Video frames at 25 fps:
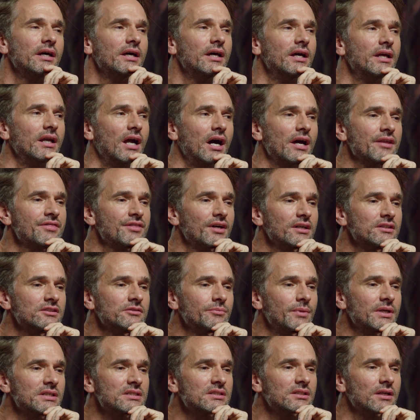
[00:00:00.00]
and I thought
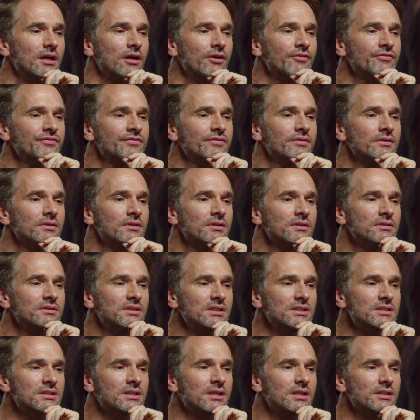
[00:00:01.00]
to myself,
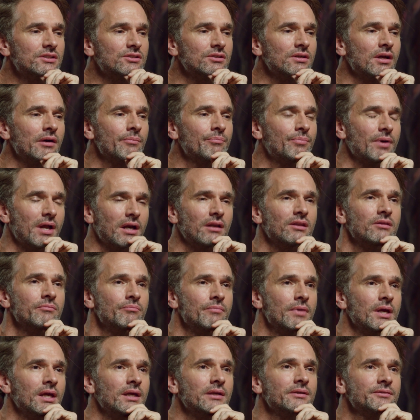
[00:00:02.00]
these kids are not better
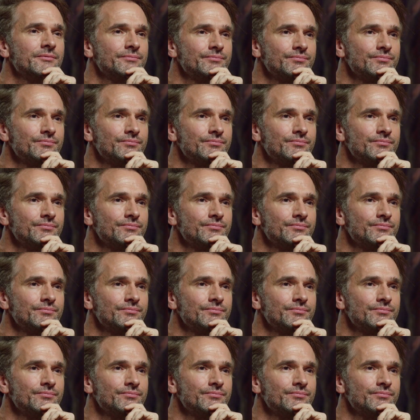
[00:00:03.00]
than me.